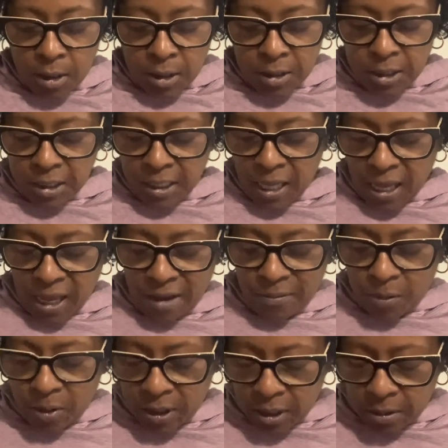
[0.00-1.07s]
didn't have
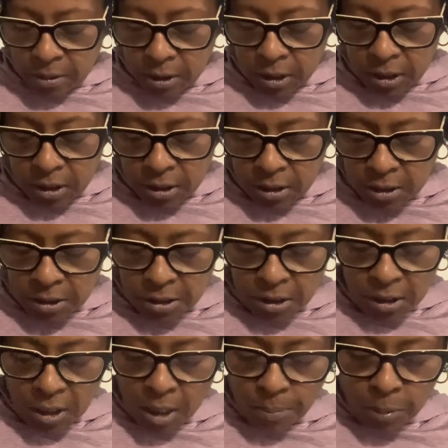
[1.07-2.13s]
one of these
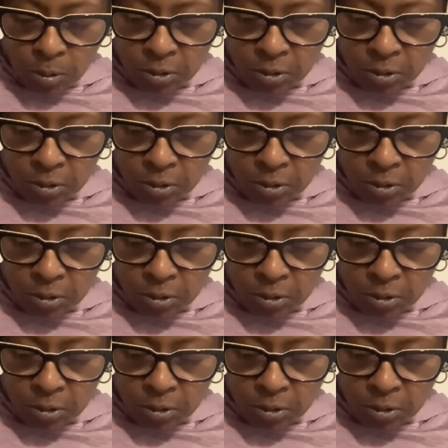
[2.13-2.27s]
a couple